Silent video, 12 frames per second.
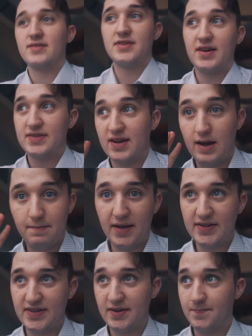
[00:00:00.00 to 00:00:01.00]
So that's
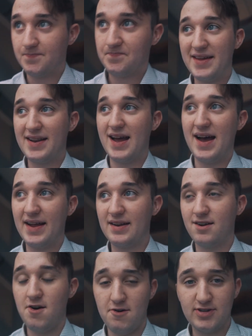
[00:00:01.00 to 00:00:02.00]
amazing. And then
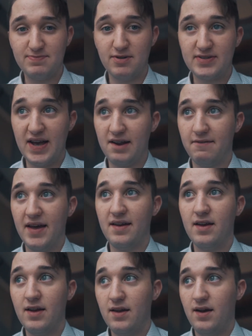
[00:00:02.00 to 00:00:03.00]
9 calls booked out of that.
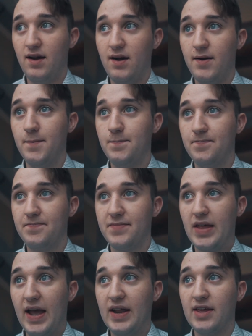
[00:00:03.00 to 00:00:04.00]

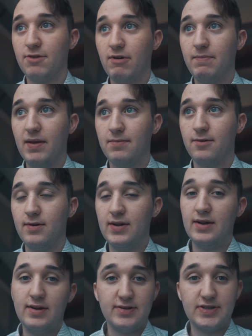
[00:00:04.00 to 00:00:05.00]
83 people.
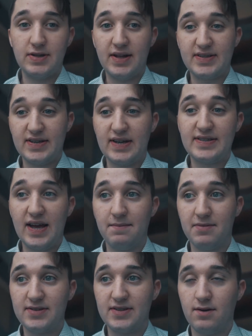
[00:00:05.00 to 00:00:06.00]
So that's like a
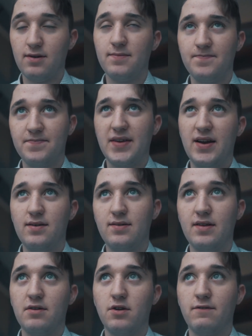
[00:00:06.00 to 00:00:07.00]
10%, or a
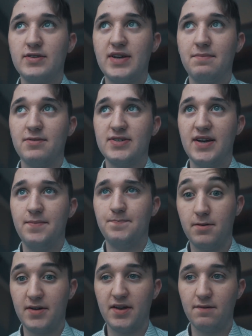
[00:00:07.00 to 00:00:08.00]
little over 10%
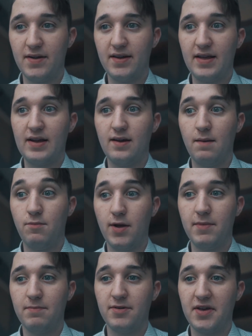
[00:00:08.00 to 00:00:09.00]
booking rate, like an
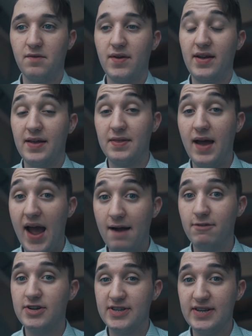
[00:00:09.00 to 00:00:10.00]
appointment booking rate. And the
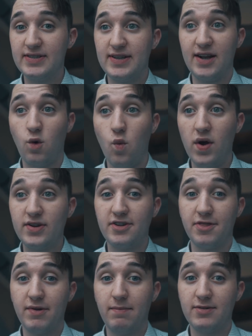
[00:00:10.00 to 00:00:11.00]
average is like 1 to
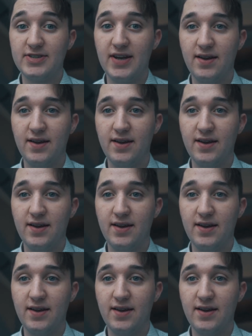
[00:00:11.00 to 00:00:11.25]
3%.